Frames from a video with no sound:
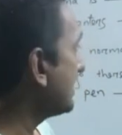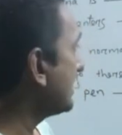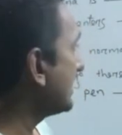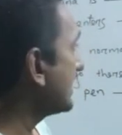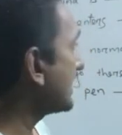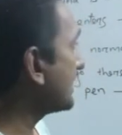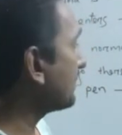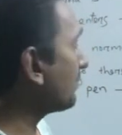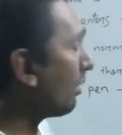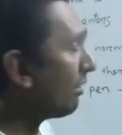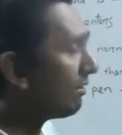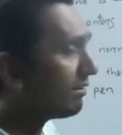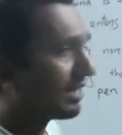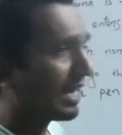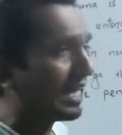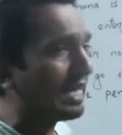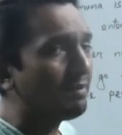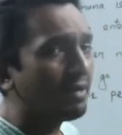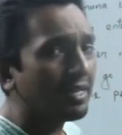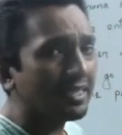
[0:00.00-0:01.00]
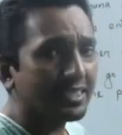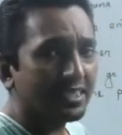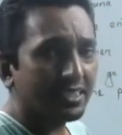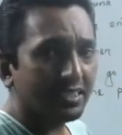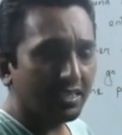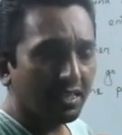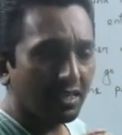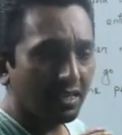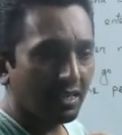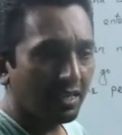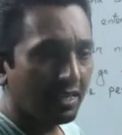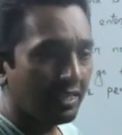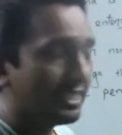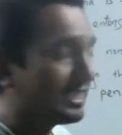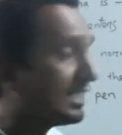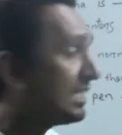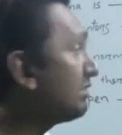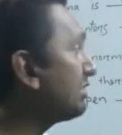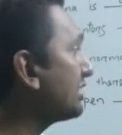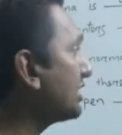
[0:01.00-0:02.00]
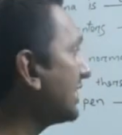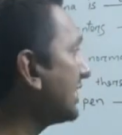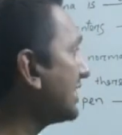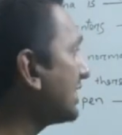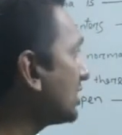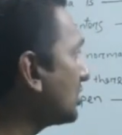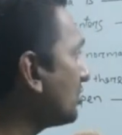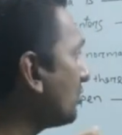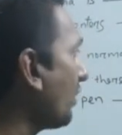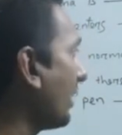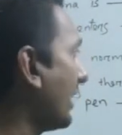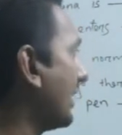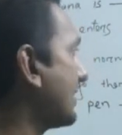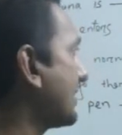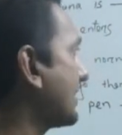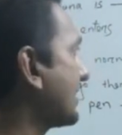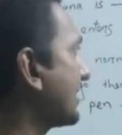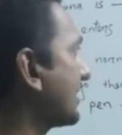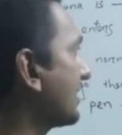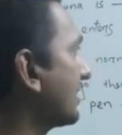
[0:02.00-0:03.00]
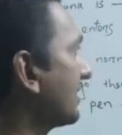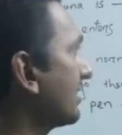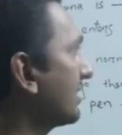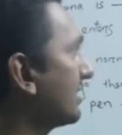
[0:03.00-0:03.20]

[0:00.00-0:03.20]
small time is used in two ways.